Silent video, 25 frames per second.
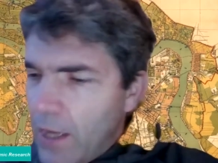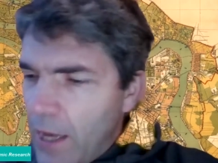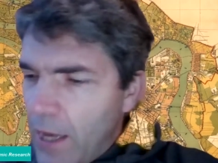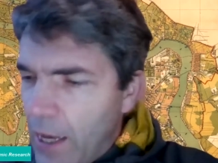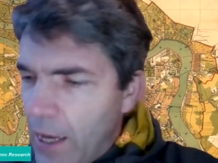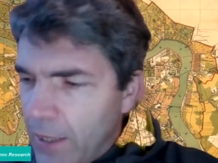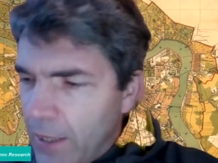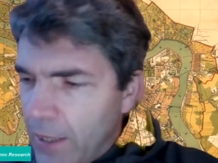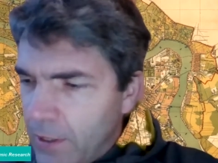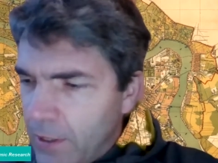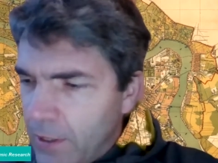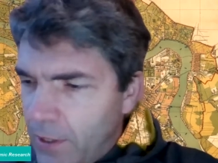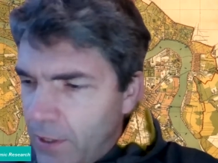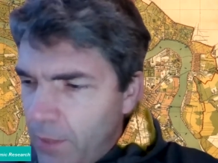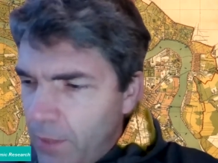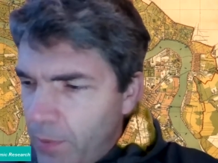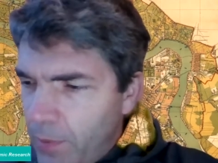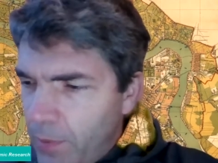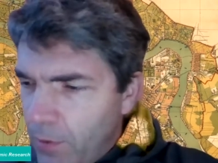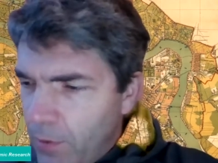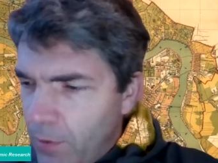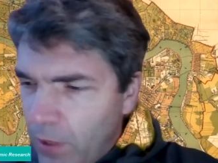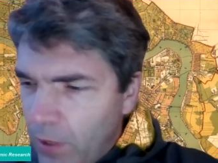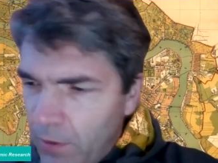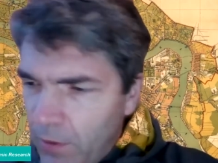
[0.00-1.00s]
And
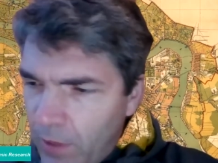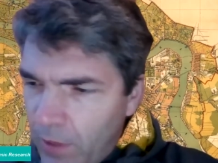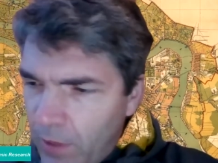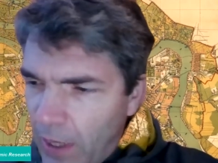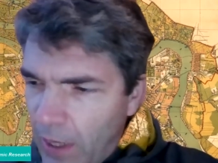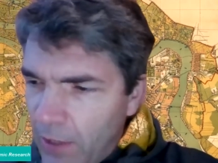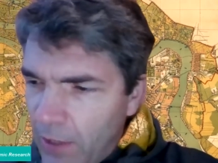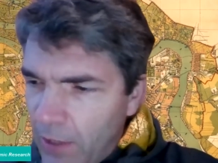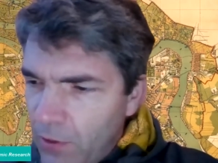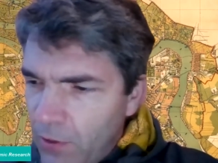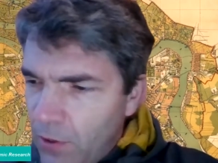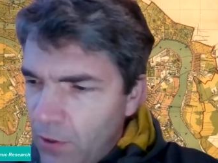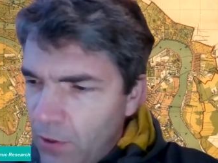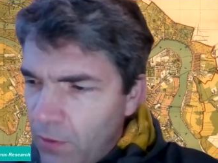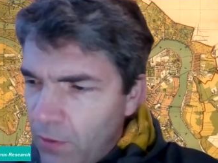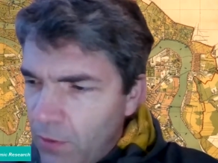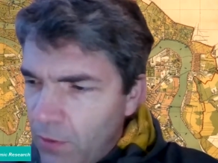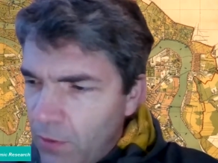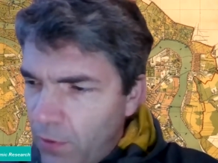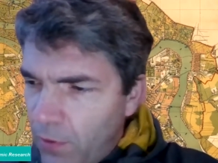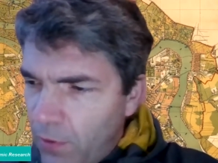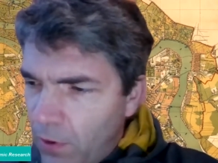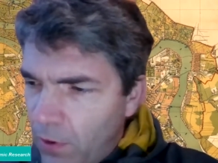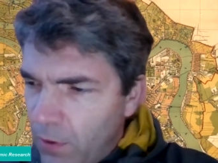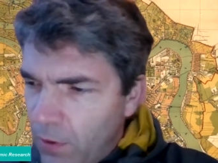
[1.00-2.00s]
well, I don't know
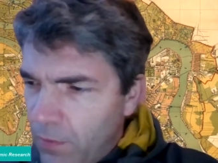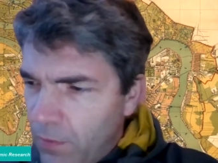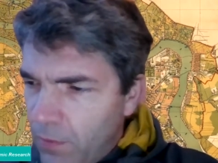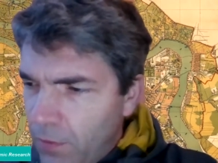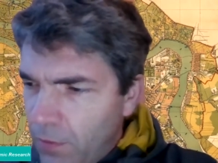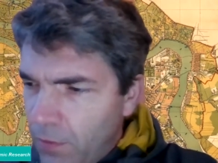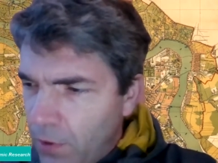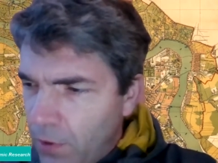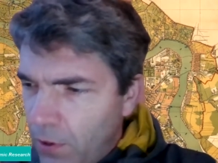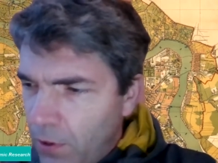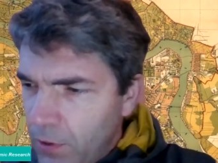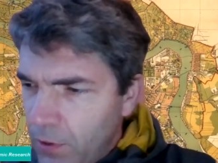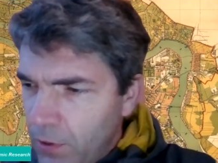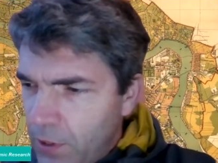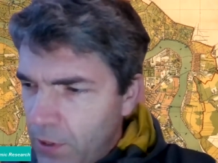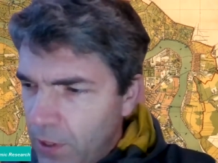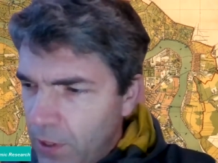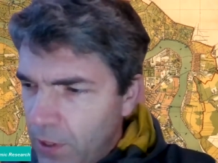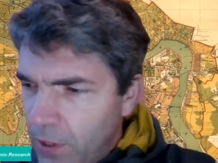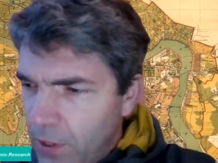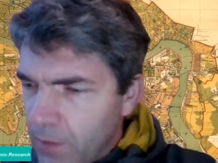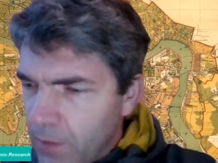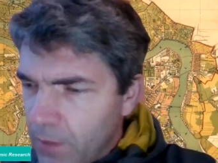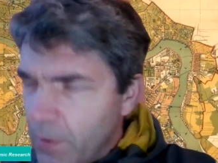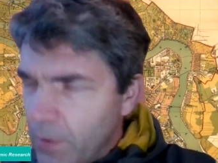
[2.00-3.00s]
for all
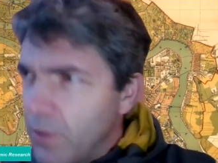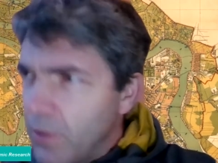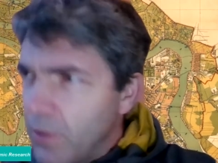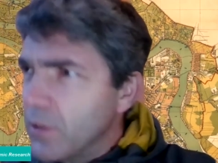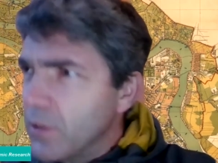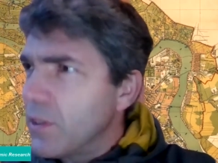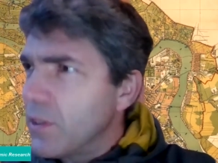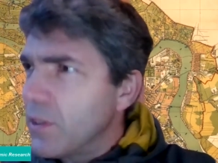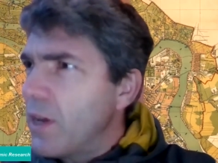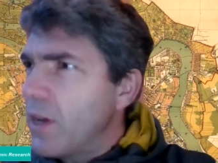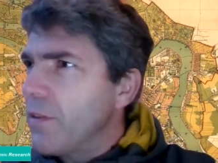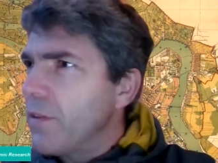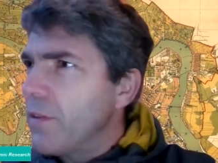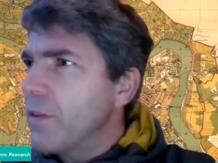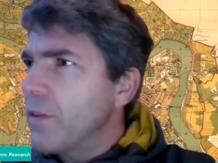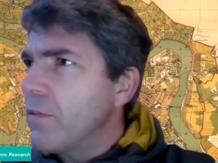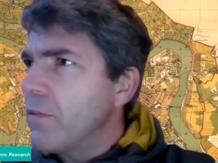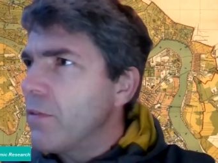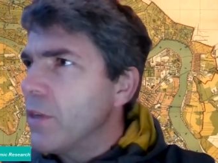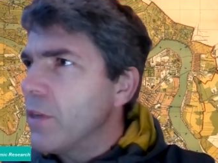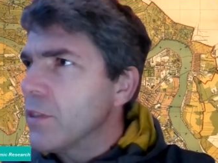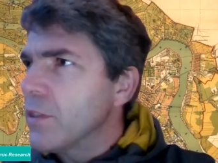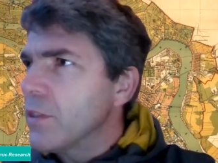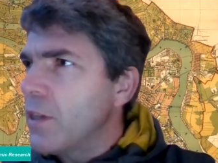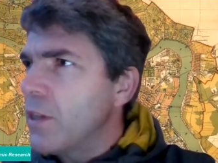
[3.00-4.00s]
cities, because I think there
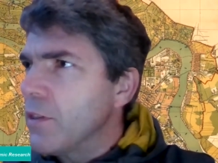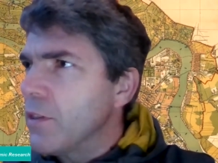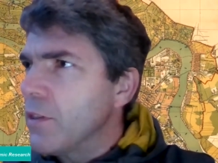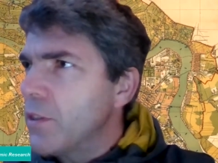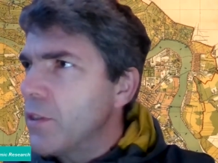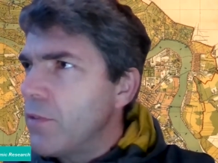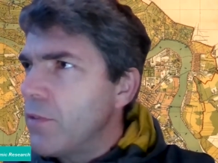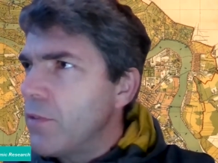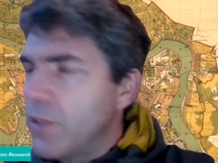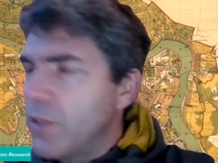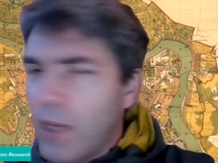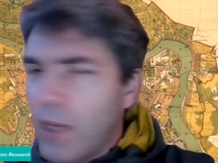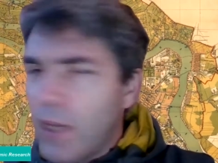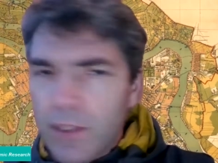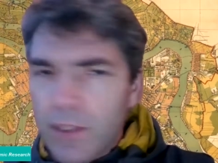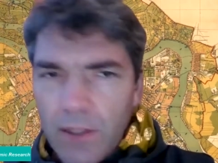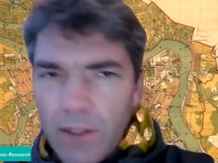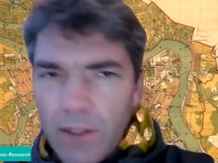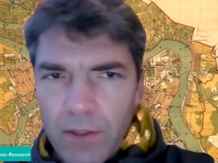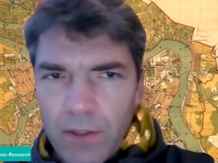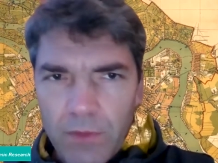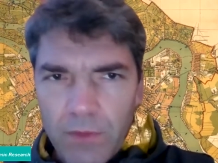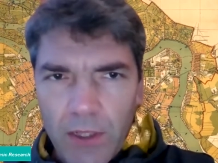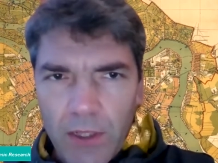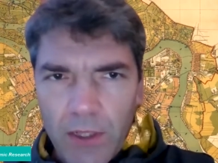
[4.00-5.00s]
are several
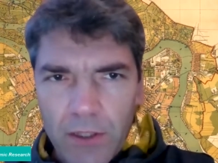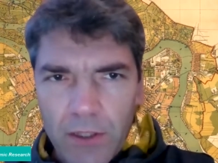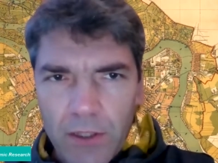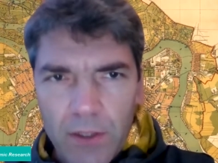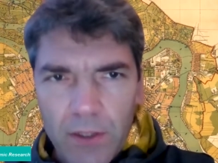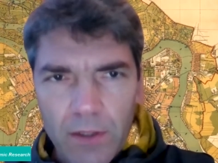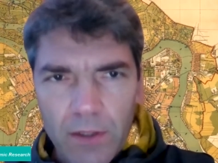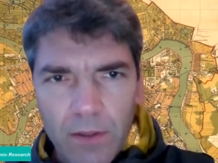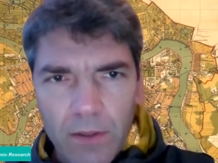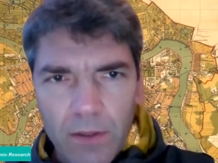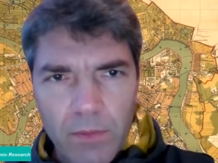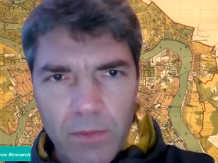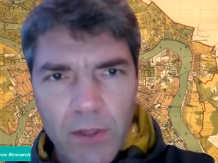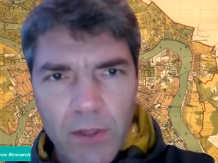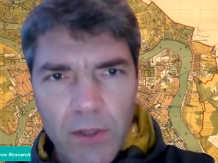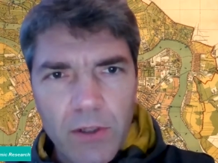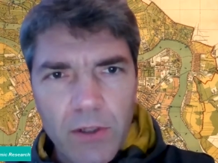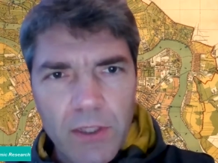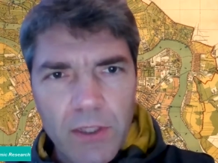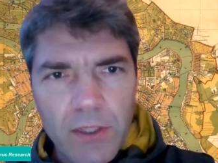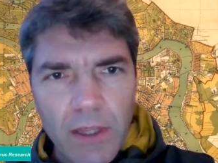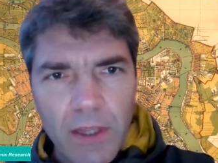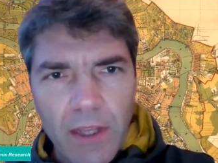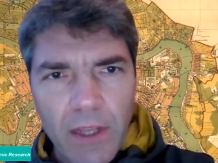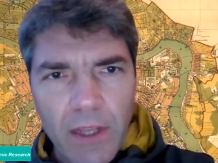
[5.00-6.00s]
dozens of such
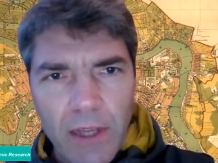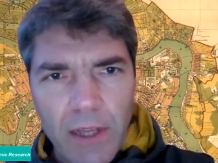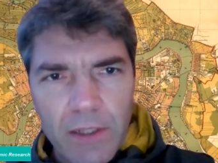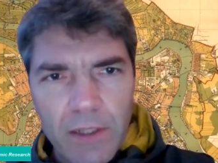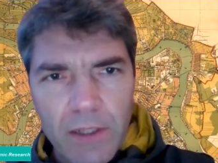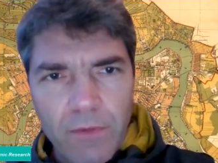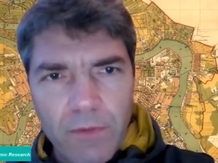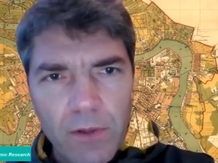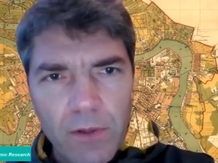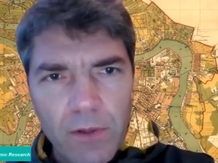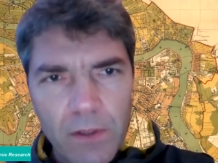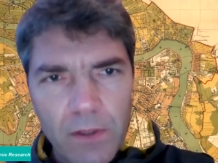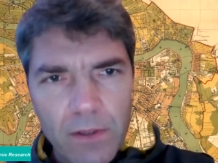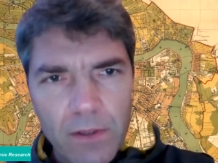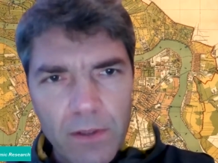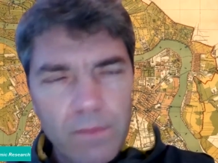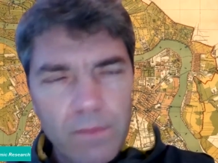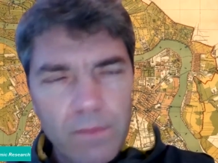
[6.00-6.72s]
mirrors, and they are different.